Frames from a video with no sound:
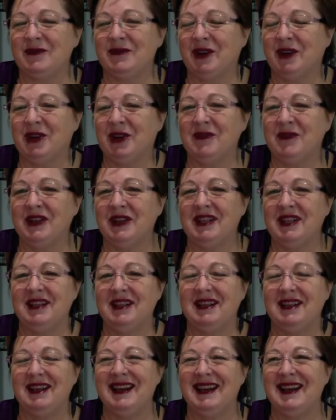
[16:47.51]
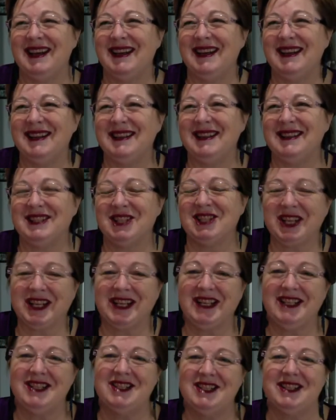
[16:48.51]
evolving and
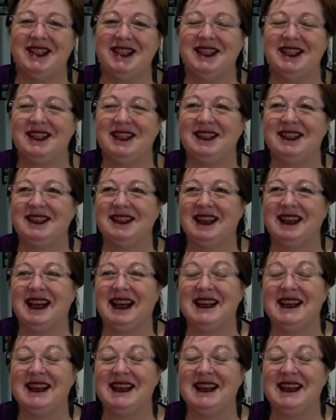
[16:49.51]
changing